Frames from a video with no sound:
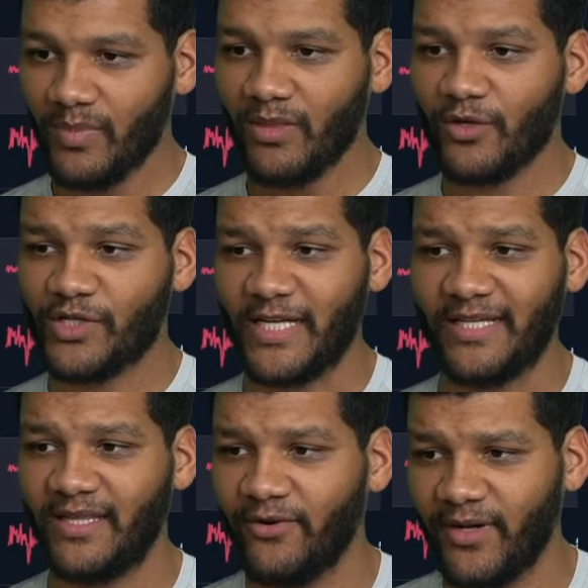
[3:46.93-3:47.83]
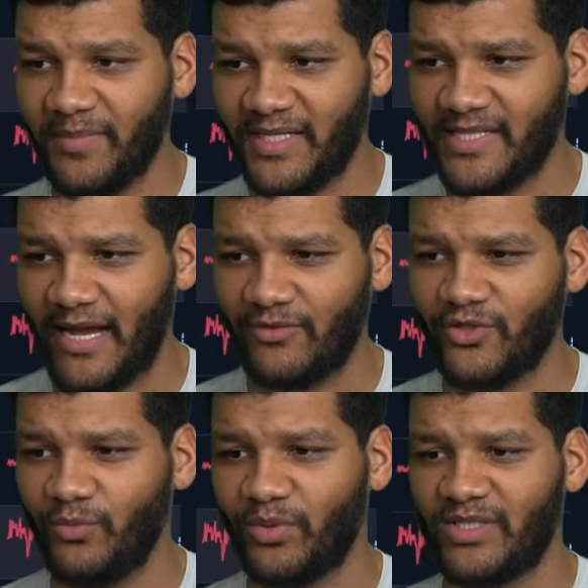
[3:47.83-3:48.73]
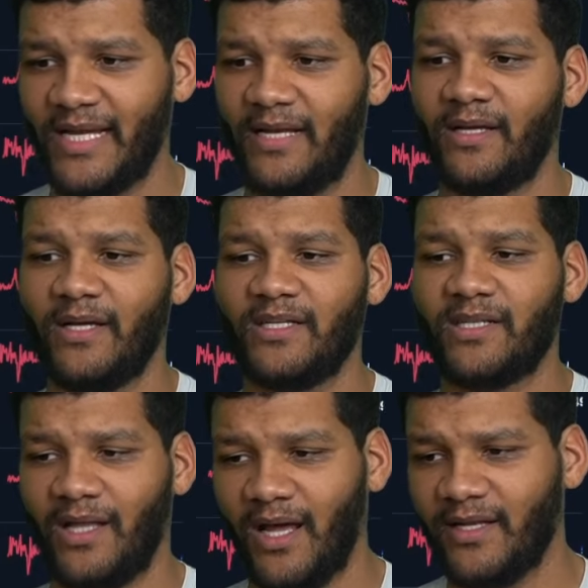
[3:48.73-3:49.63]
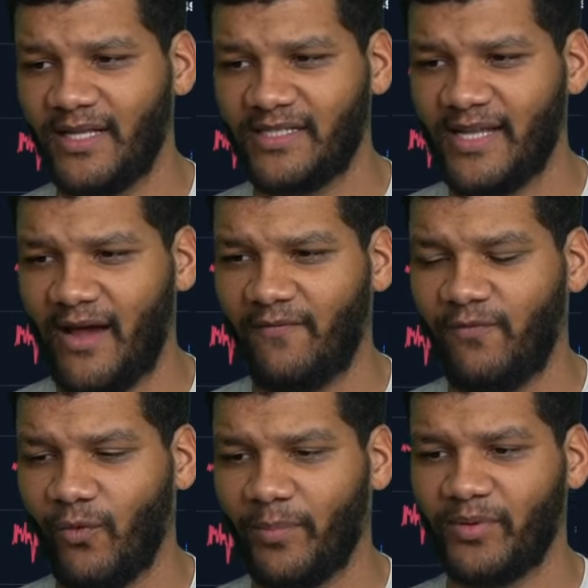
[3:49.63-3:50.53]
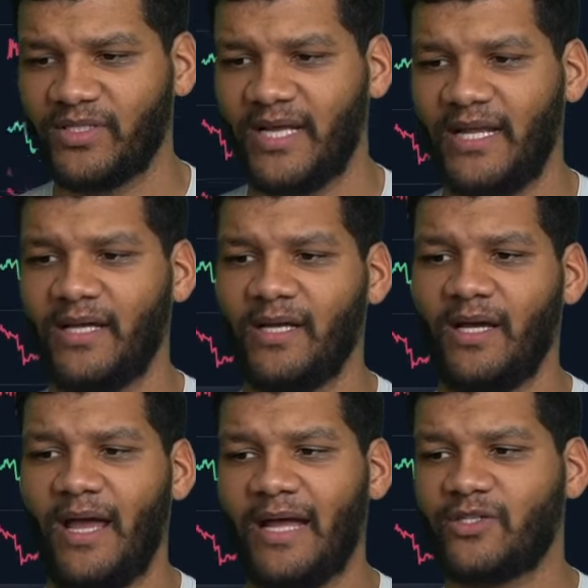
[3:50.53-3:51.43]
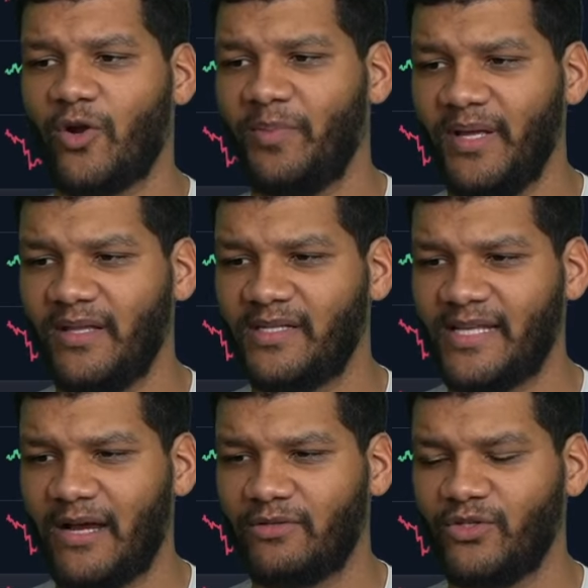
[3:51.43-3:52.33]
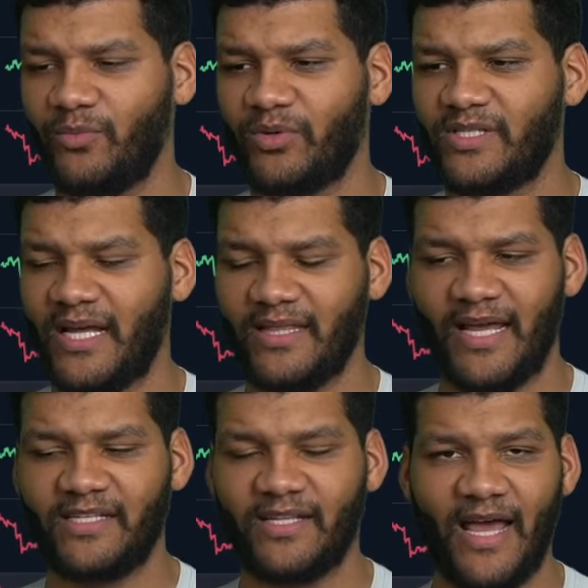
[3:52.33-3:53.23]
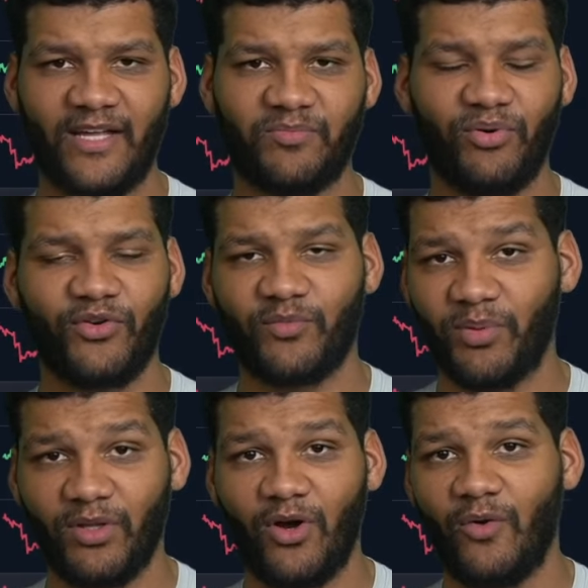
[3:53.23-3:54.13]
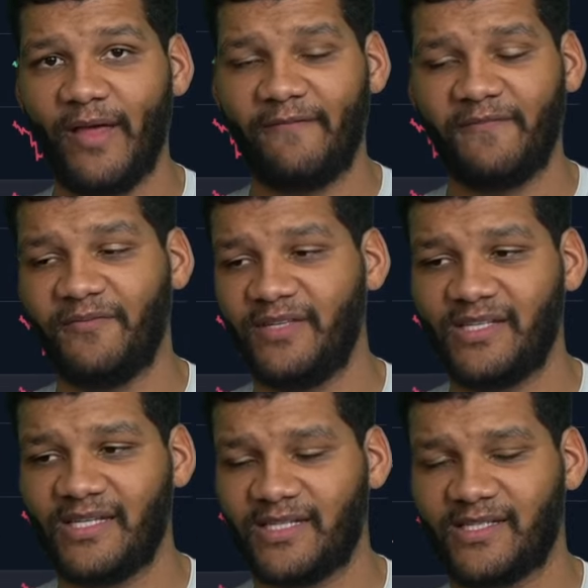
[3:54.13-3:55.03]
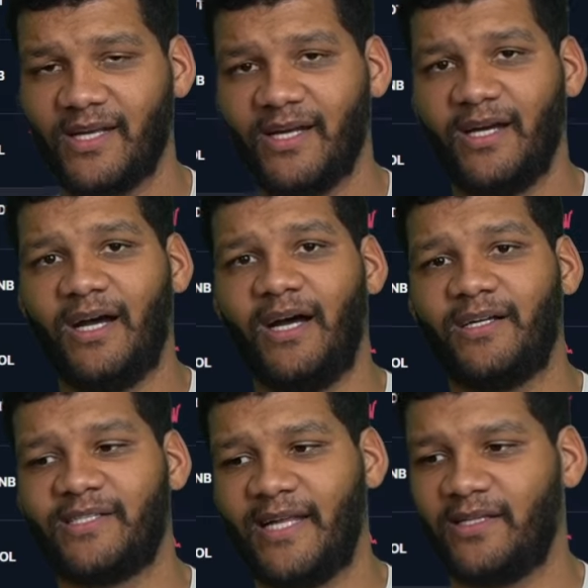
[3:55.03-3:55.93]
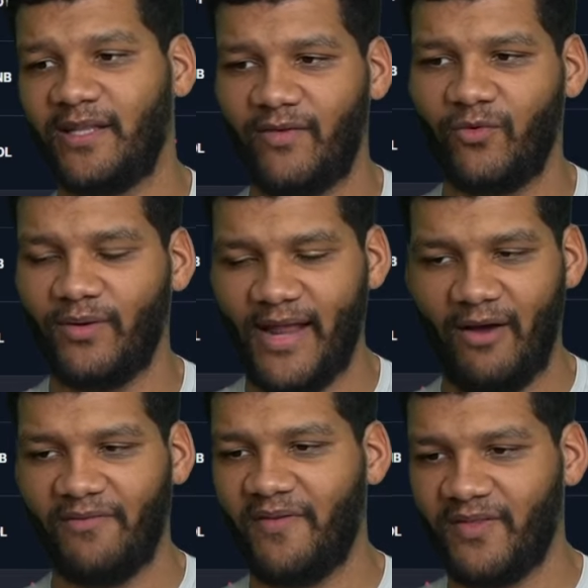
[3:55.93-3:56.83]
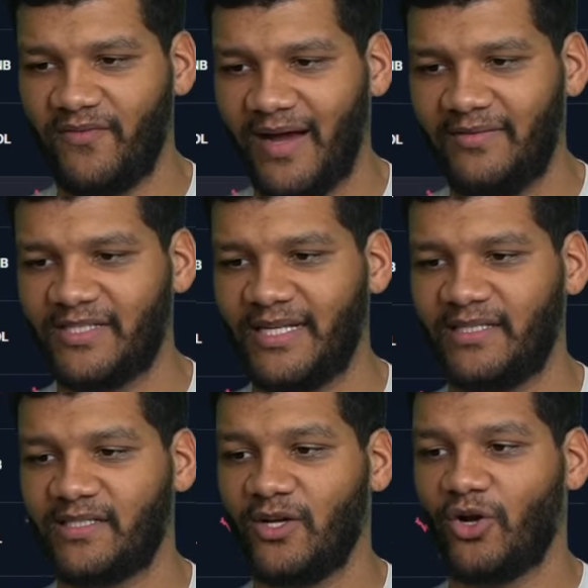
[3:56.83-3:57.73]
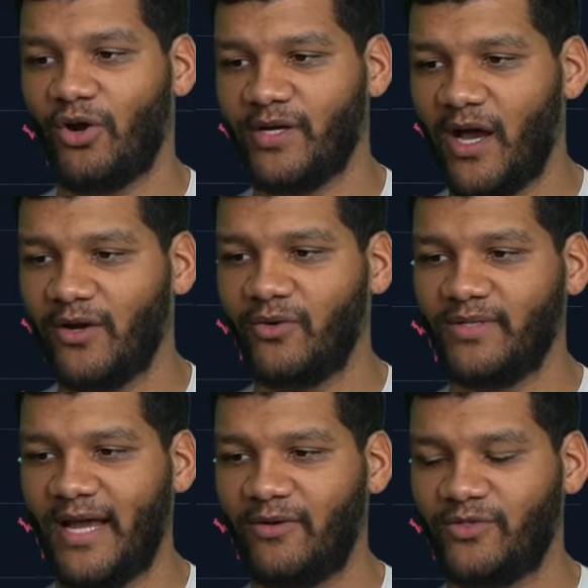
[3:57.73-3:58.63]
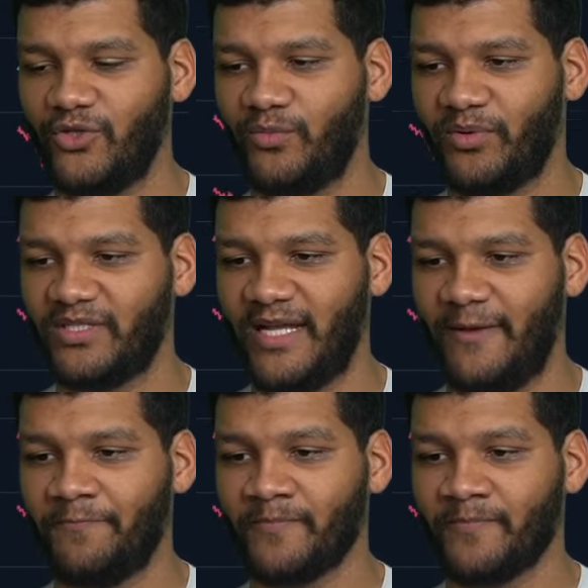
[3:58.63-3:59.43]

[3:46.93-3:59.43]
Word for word: You're seeing Ethereum that's down two percent. Solana that's down four percent. X R P that's down two percent. That has pushed below that fifty-six uh, cent level and now at fifty-five cents. Cardano down two percent.